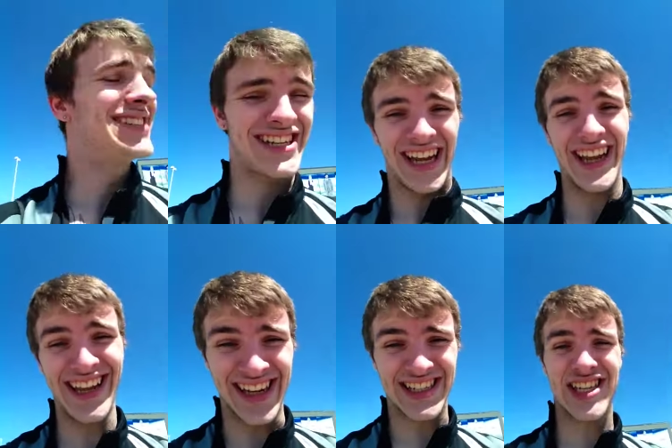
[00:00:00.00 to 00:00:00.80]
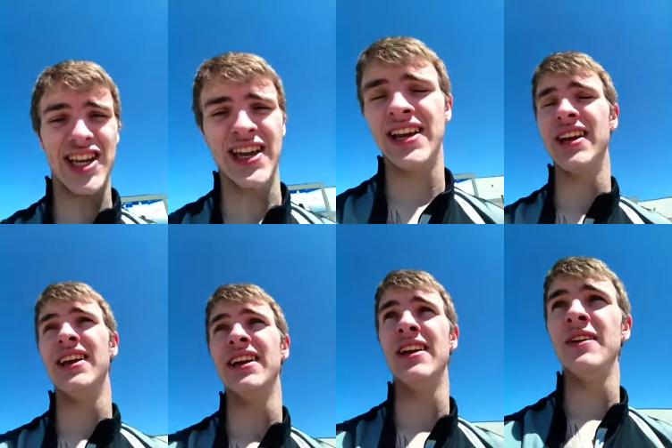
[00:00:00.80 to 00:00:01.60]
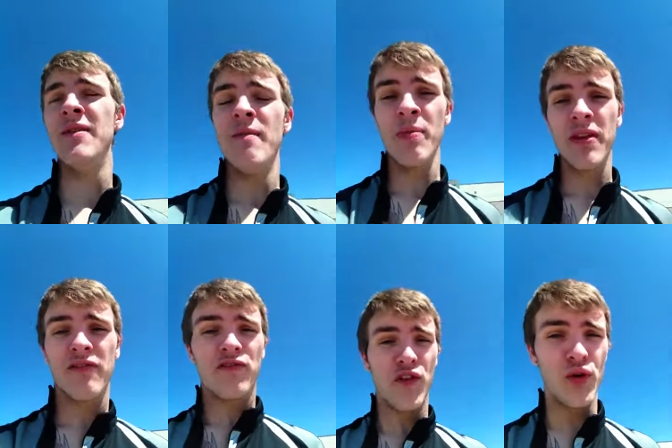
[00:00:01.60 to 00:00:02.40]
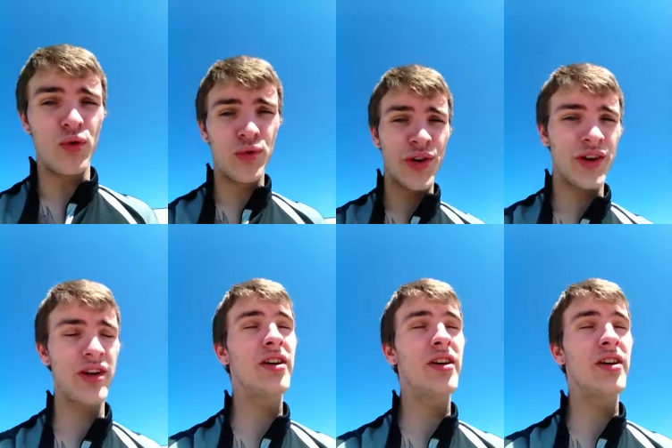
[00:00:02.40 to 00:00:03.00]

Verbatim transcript: to eat food